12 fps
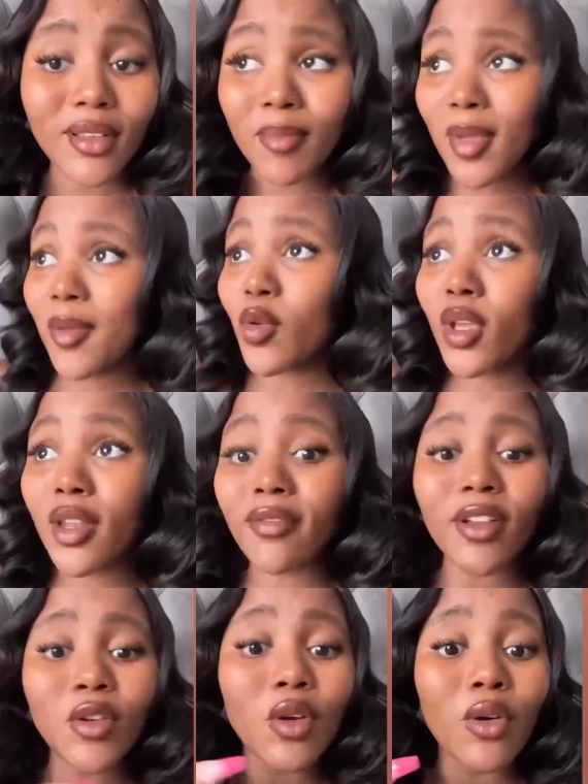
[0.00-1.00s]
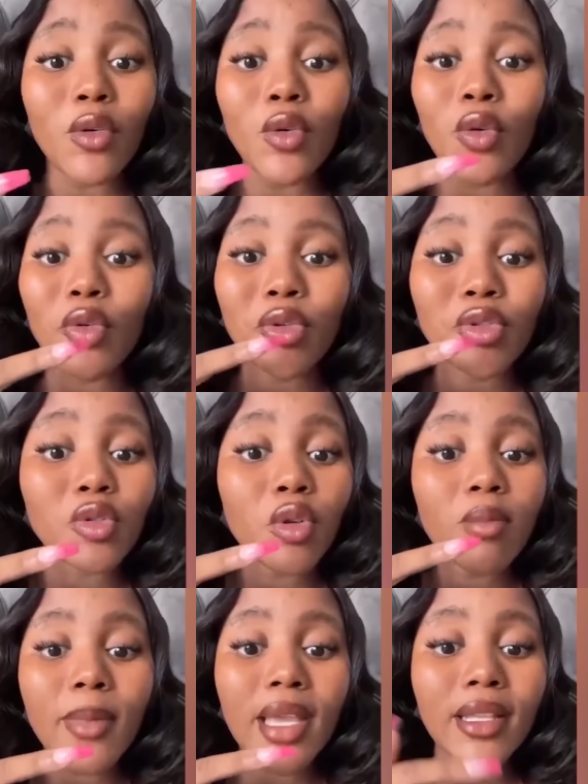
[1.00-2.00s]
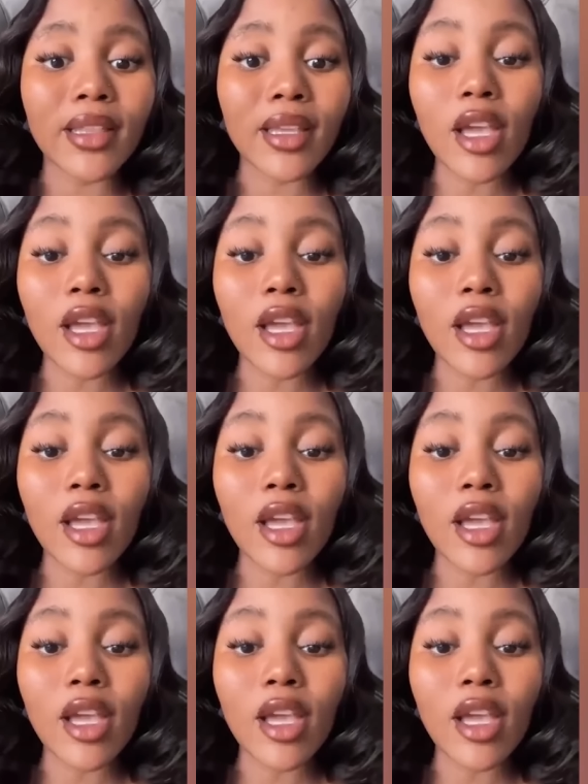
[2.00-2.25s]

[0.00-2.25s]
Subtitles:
Maybe you can find your soulmate.